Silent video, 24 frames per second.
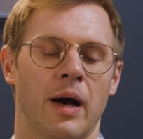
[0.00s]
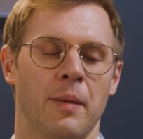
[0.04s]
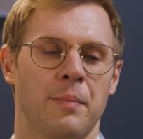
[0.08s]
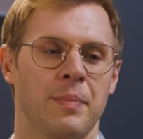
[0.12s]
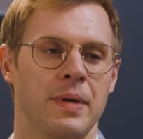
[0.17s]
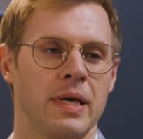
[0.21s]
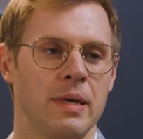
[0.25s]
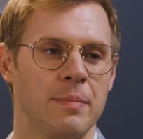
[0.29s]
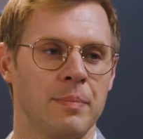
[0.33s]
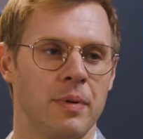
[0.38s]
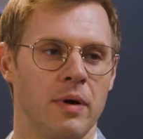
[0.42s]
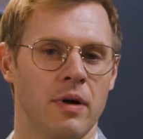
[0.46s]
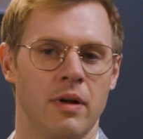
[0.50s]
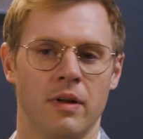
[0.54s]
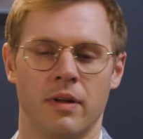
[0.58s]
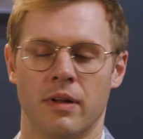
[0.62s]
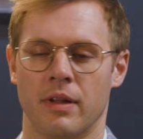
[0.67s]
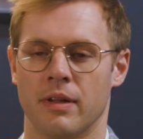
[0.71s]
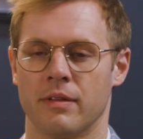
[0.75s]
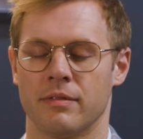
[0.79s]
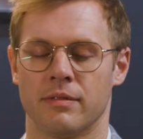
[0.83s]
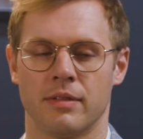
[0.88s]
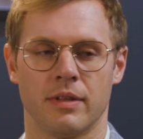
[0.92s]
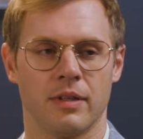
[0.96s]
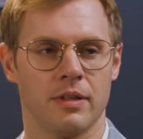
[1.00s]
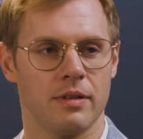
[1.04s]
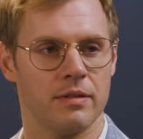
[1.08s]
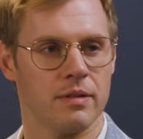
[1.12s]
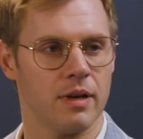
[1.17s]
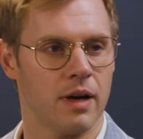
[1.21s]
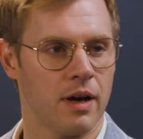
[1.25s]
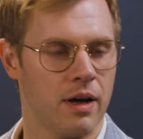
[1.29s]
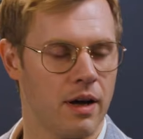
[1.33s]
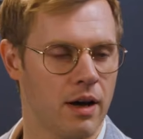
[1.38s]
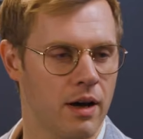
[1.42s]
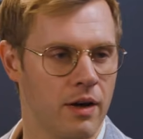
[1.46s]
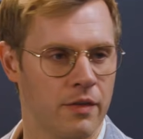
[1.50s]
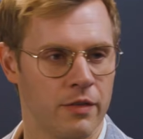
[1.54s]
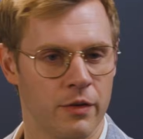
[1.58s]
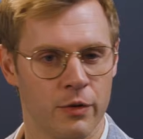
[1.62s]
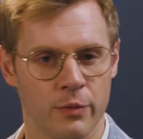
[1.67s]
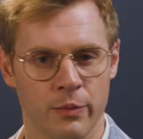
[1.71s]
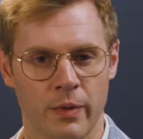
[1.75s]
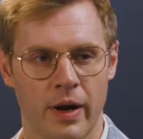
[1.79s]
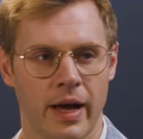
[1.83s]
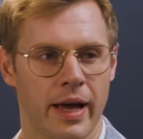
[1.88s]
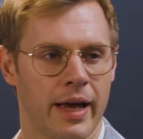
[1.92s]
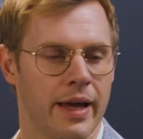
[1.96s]
people on the
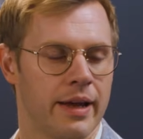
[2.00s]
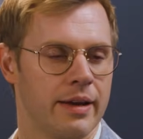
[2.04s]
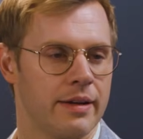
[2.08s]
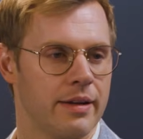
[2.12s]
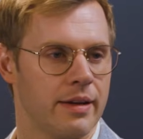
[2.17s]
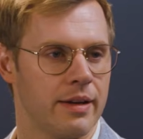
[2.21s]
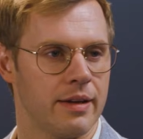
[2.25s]
right,